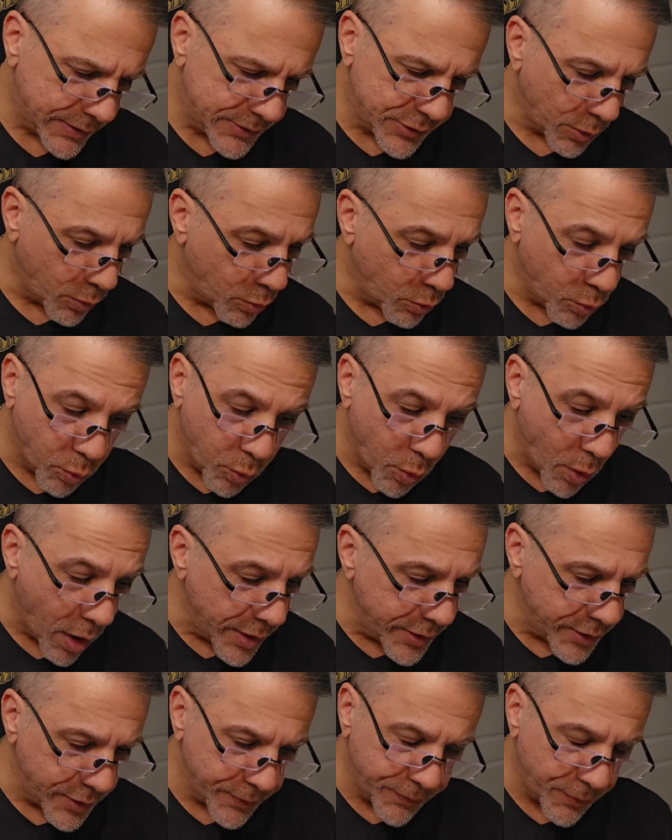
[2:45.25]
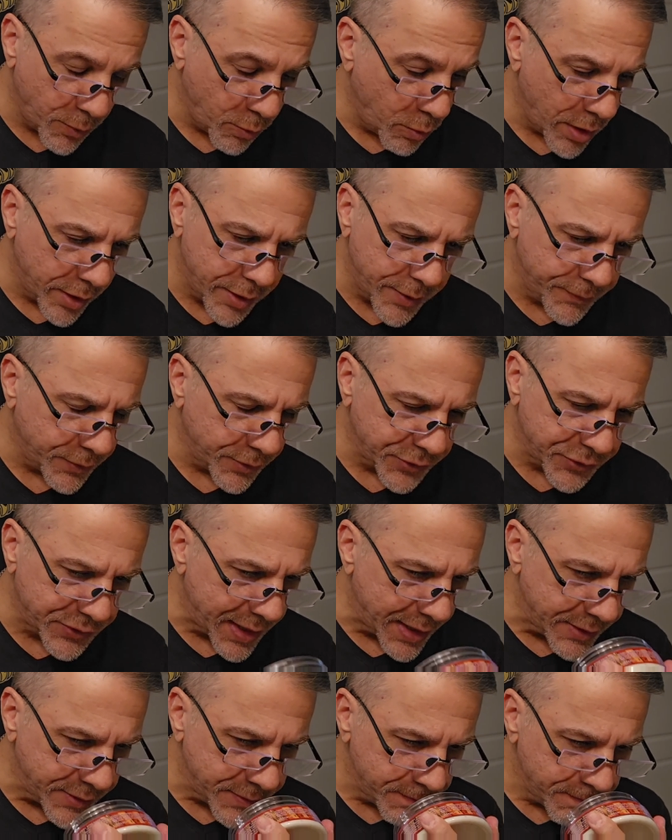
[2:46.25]
it's a wonderful, wonderful
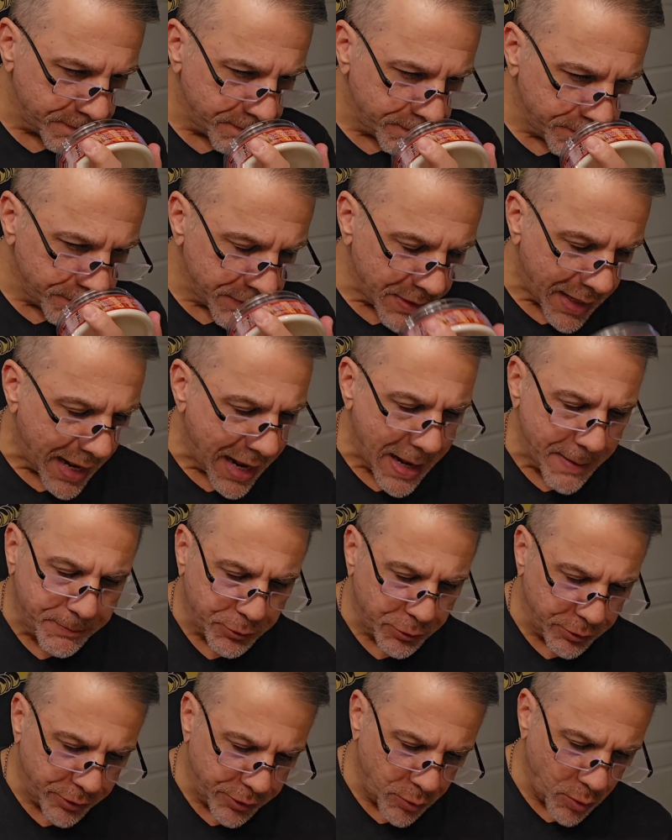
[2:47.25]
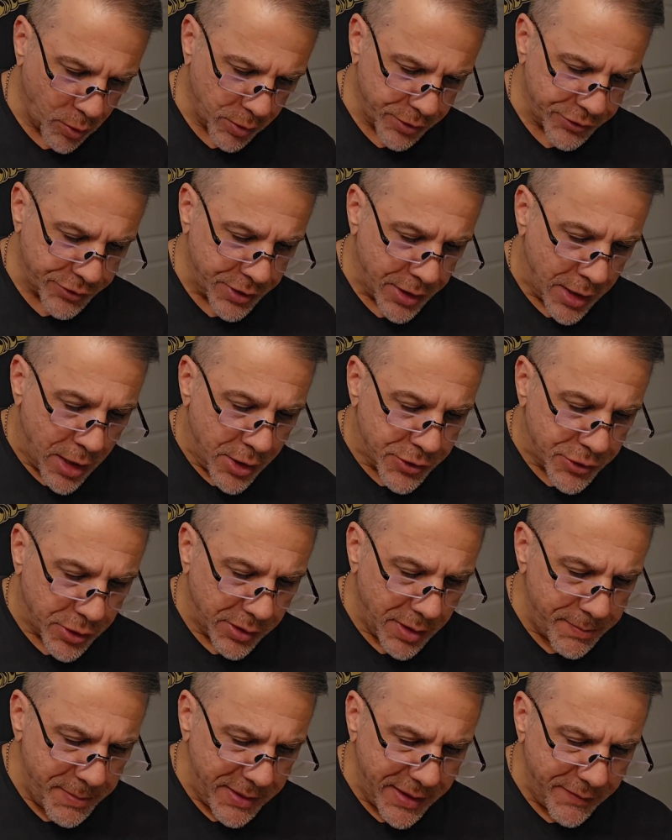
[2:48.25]
scent. Absolutely gorgeous. So
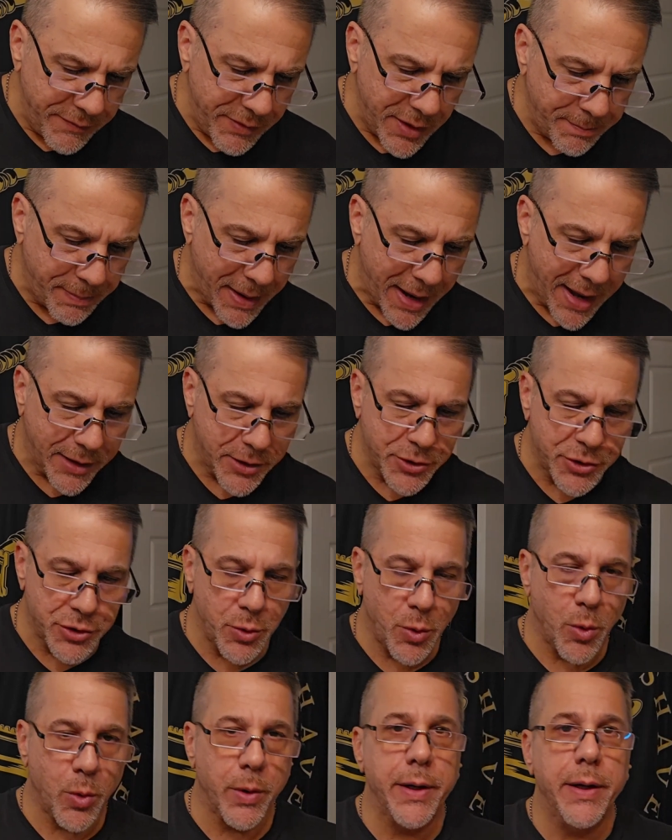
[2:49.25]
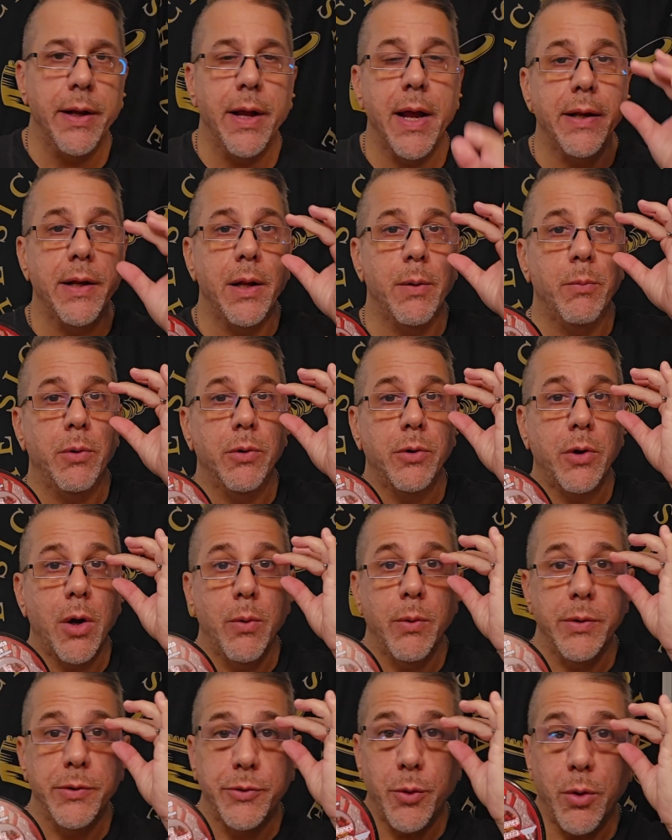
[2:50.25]
let me give you the backstory, and then we'll
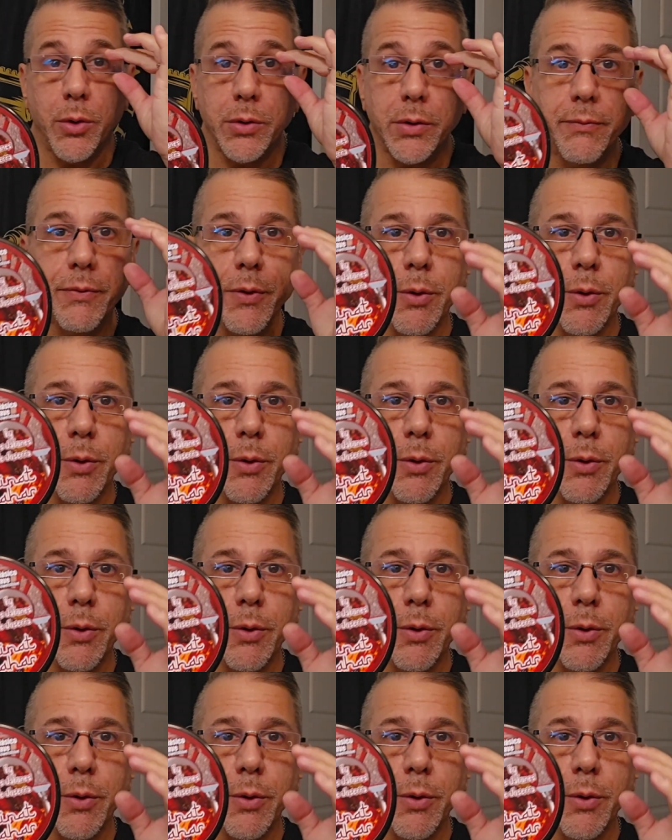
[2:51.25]
go into all of